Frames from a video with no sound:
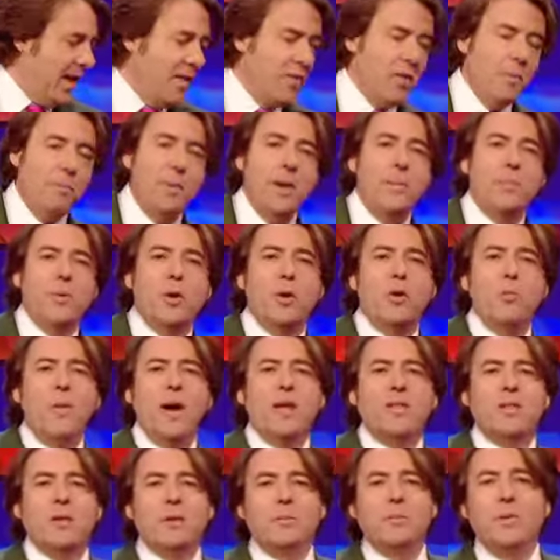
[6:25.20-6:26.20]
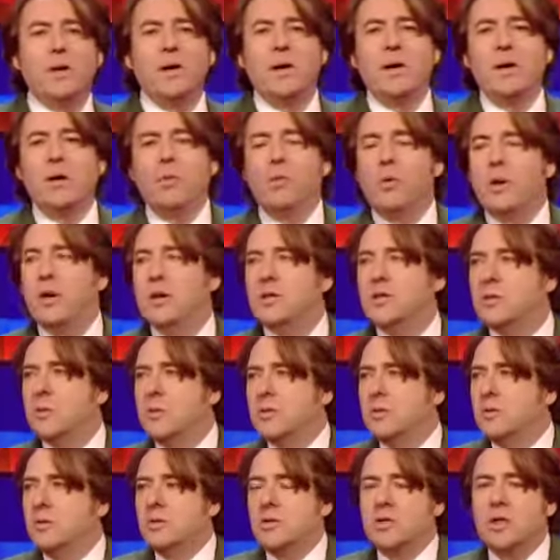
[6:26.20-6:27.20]
the people who make them wanted us to
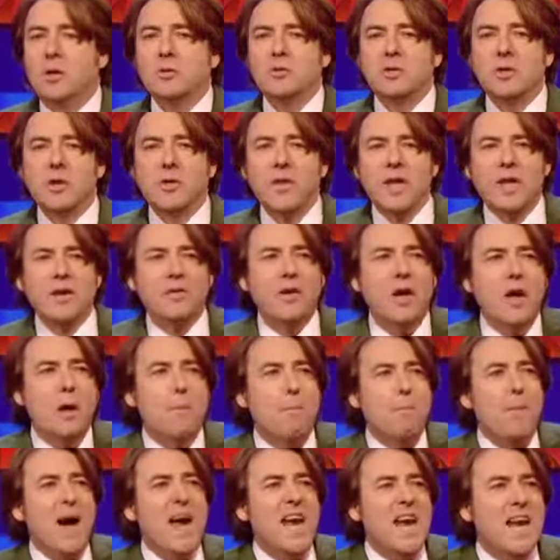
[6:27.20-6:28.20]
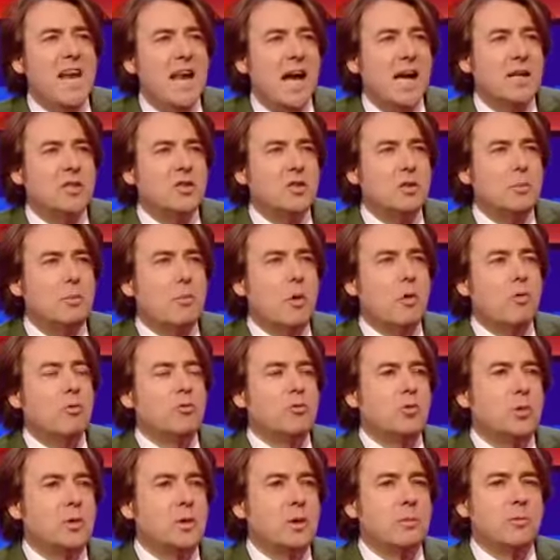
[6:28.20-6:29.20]
mention on the show, so they made us some
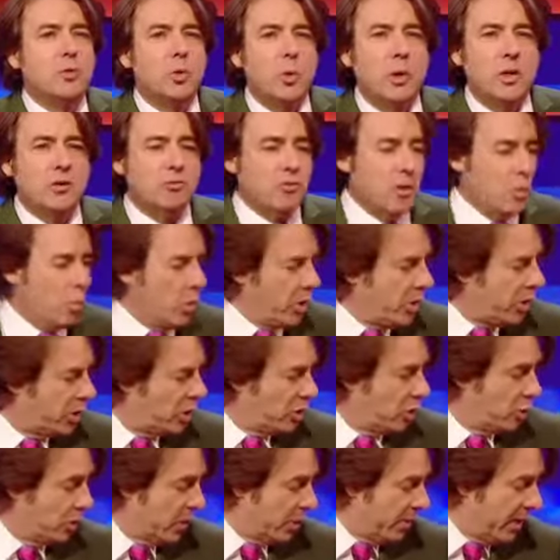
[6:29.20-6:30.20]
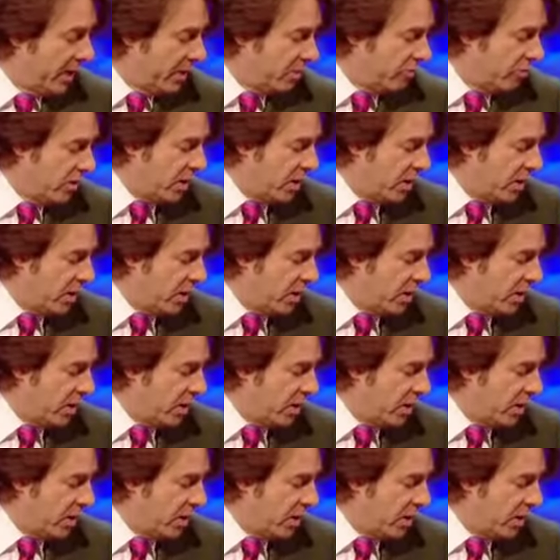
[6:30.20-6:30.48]
models with them to illustrate what you can do with them, and it's